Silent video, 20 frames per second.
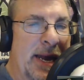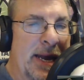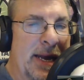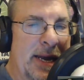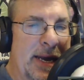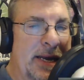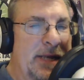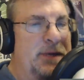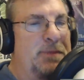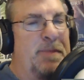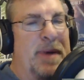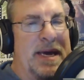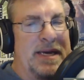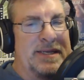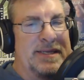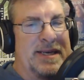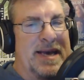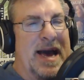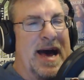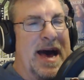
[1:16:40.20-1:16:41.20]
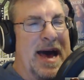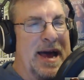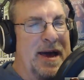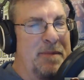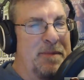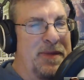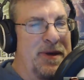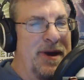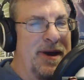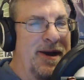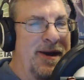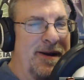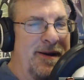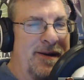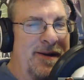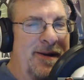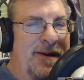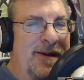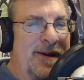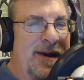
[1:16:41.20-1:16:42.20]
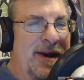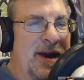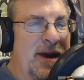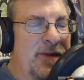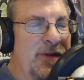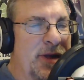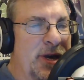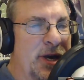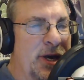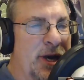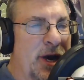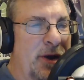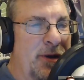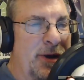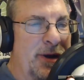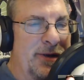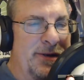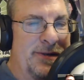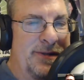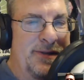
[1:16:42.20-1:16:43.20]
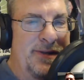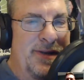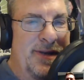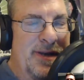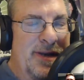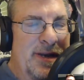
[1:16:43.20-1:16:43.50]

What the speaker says: it is big sky up there in the Dakotas.